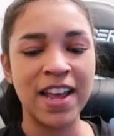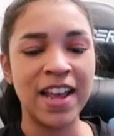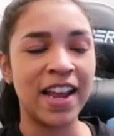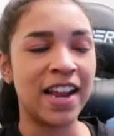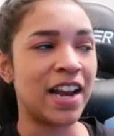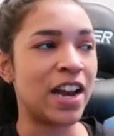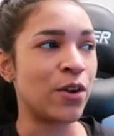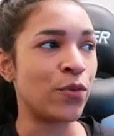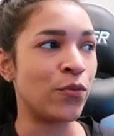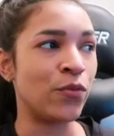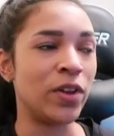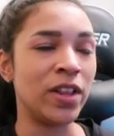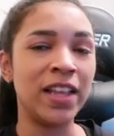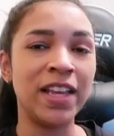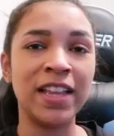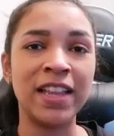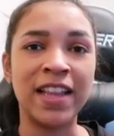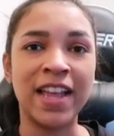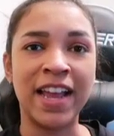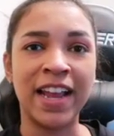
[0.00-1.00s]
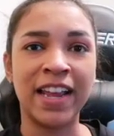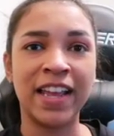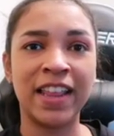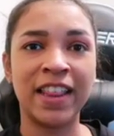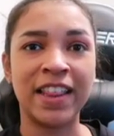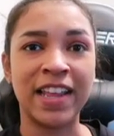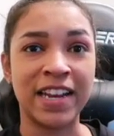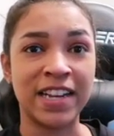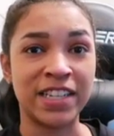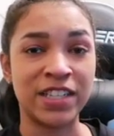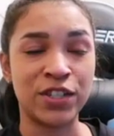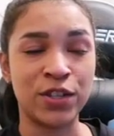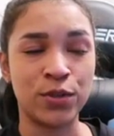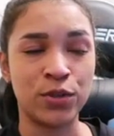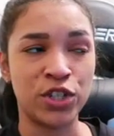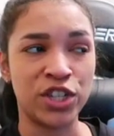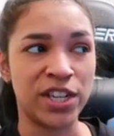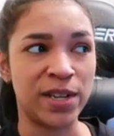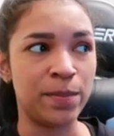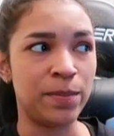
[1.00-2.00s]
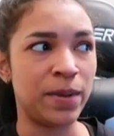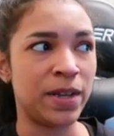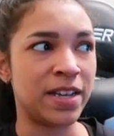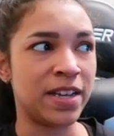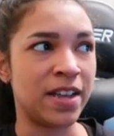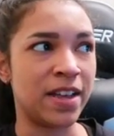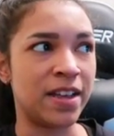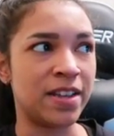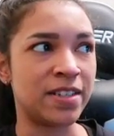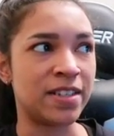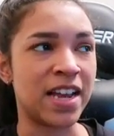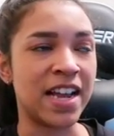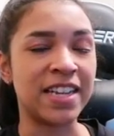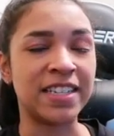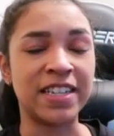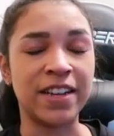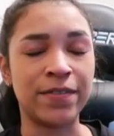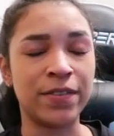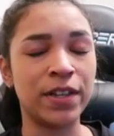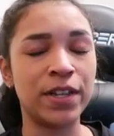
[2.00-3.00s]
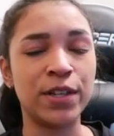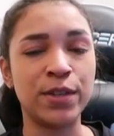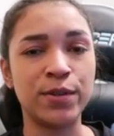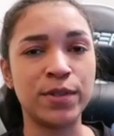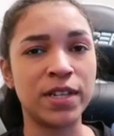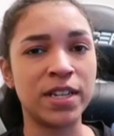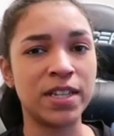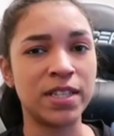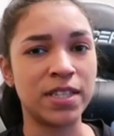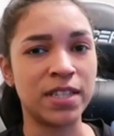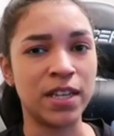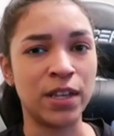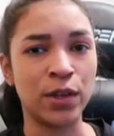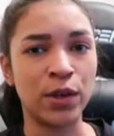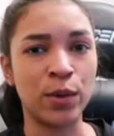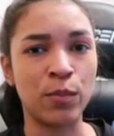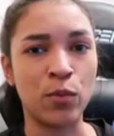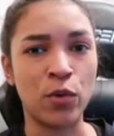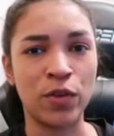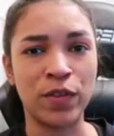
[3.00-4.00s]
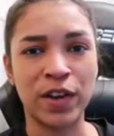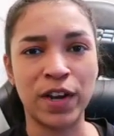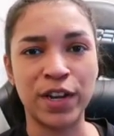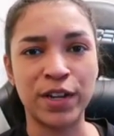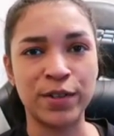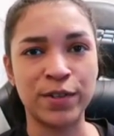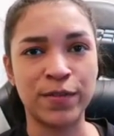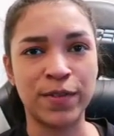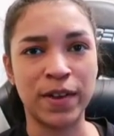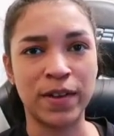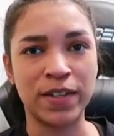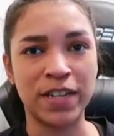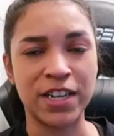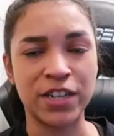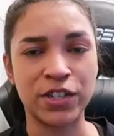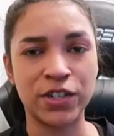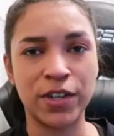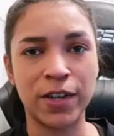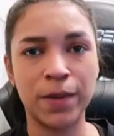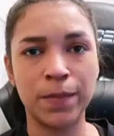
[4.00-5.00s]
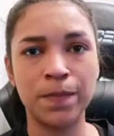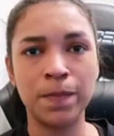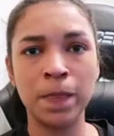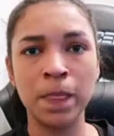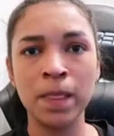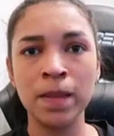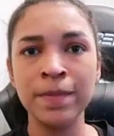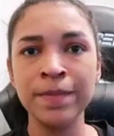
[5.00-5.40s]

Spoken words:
And I really like that it's so cheap, because I definitely use concealer more than I use foundation.